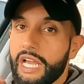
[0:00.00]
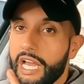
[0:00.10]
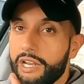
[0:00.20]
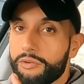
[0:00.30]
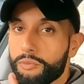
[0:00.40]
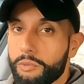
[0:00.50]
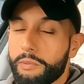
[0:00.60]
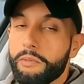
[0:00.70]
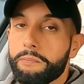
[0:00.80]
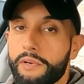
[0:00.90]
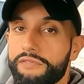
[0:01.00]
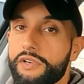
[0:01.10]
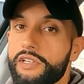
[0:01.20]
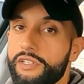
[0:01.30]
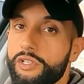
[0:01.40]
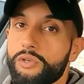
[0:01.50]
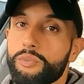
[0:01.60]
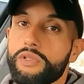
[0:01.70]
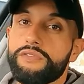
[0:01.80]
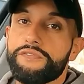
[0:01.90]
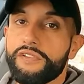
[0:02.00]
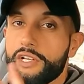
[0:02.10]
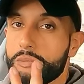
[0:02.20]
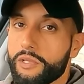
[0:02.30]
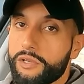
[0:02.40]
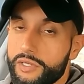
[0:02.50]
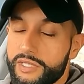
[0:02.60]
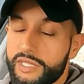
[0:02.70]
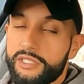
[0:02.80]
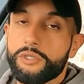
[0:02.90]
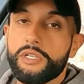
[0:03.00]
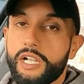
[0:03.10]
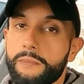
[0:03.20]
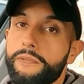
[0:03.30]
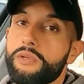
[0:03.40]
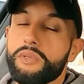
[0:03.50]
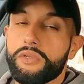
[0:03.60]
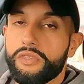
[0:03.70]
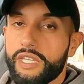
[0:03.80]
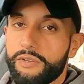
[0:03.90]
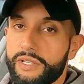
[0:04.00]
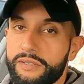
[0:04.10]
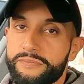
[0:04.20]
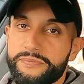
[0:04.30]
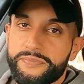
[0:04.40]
and will be providing you with valuable content to help you with your theory.